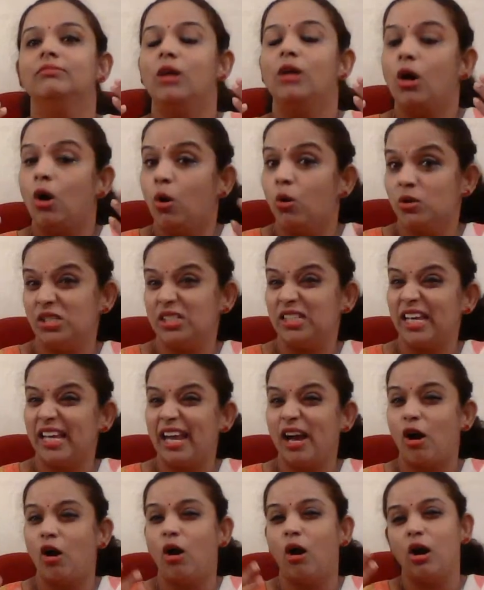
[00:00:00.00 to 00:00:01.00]
Jose
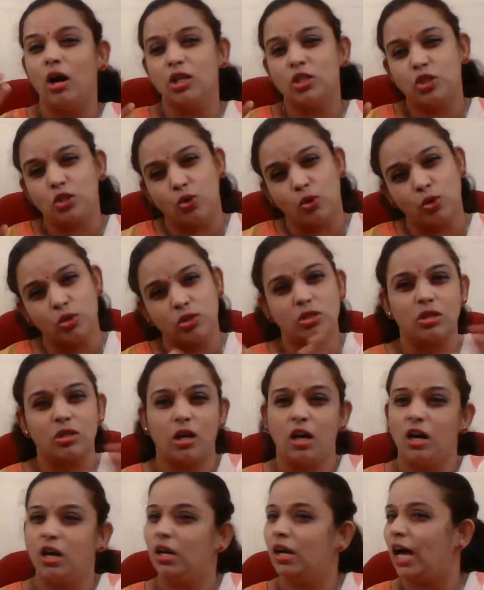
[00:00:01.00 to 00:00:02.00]
or Jose
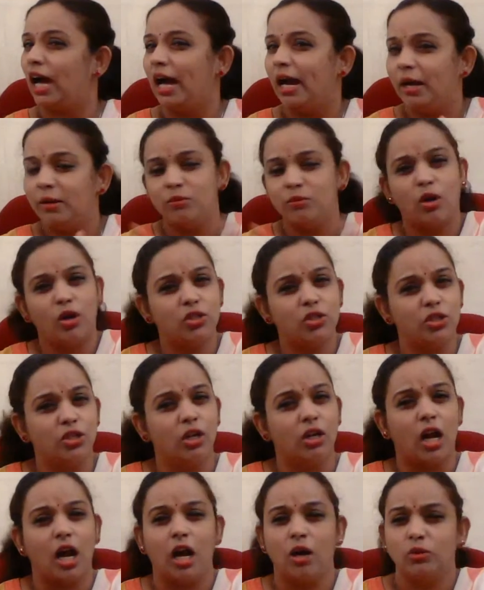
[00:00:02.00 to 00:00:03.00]
Raul, I'm not sure
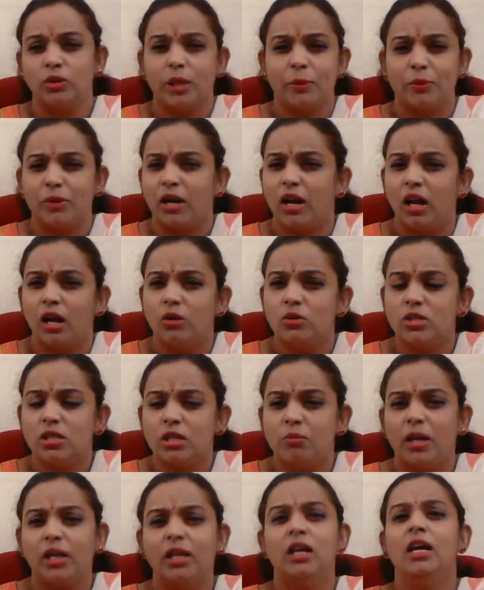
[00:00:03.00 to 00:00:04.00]
how they pronounce it,
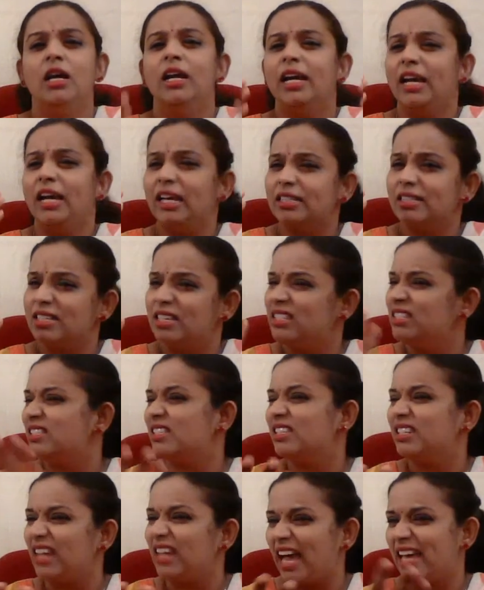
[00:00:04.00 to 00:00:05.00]
but since it
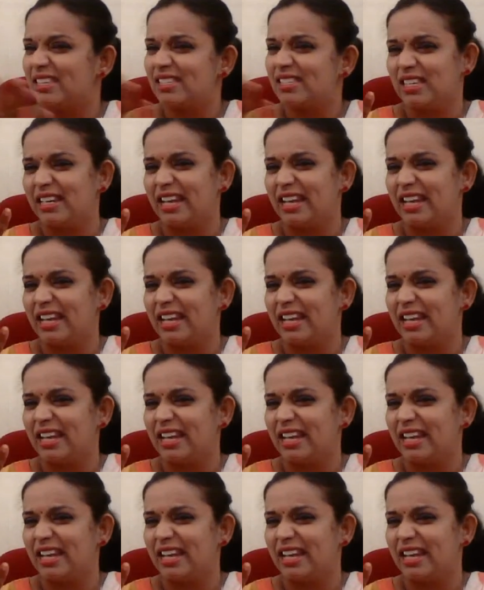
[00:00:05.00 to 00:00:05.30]
has an